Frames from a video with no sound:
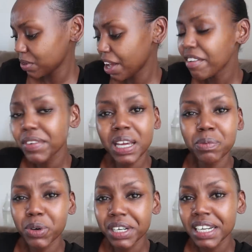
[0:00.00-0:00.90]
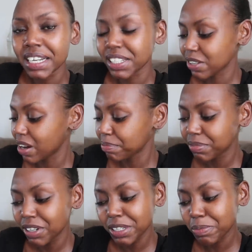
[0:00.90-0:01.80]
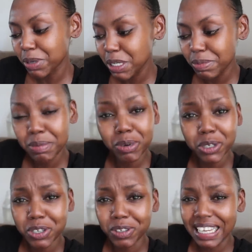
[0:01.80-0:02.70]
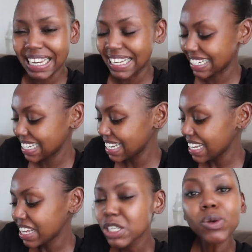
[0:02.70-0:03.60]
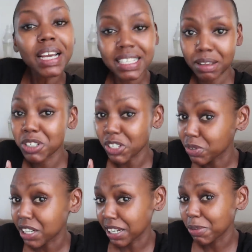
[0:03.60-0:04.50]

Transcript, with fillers: We have eight more days, so I'm not supposed to be emotional yet so i guess i'm just really